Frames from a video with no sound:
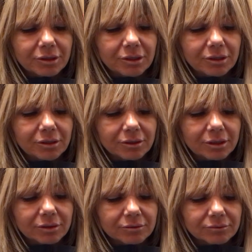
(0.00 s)
the
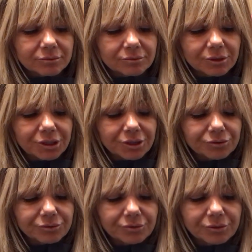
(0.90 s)
you know,
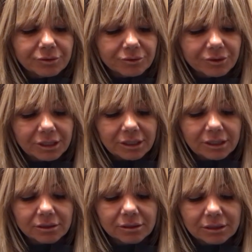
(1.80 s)
the
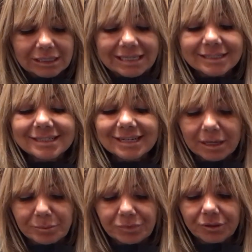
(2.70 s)

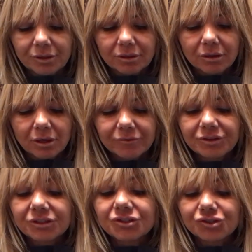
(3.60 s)
in-depth of
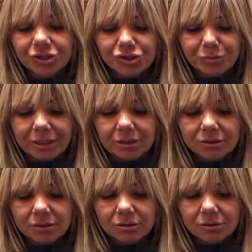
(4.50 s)
this
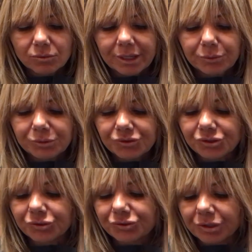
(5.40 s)
judgment, right? With
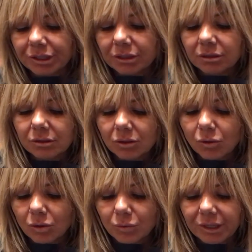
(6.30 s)
children
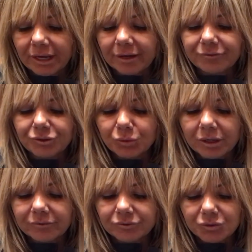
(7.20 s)
or what have you,
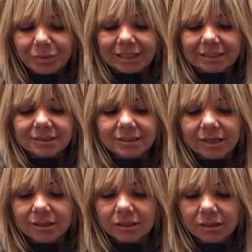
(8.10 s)
whatever's being
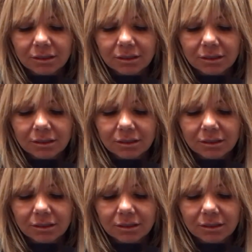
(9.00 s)
said